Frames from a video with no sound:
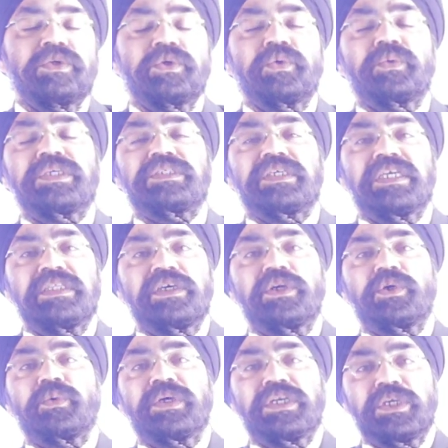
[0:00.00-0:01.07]
to do is either
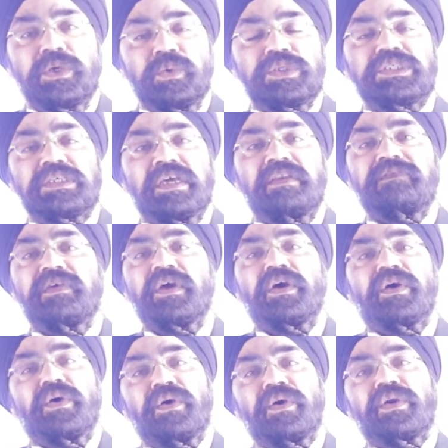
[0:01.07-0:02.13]
do it yourself,
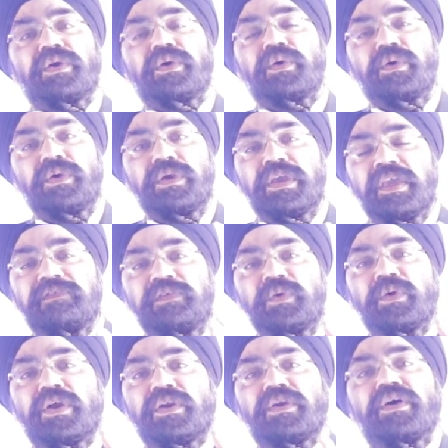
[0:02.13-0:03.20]
or if
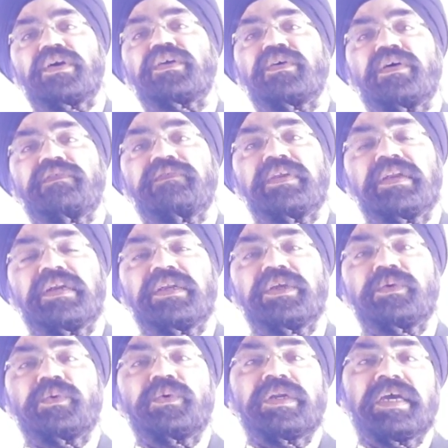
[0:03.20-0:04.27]
you are not confident,
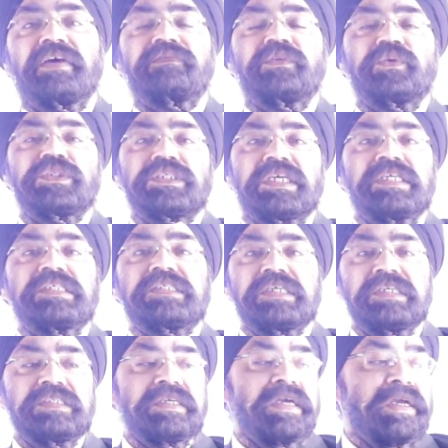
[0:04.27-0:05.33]
you don't have those skill
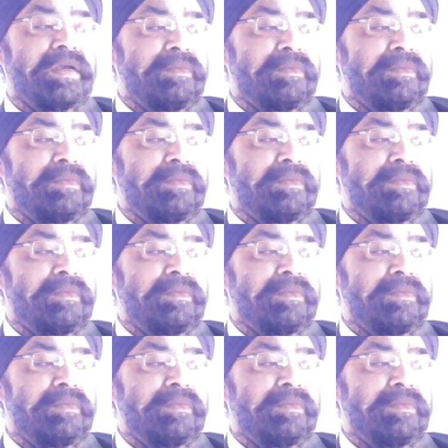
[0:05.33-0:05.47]
sets,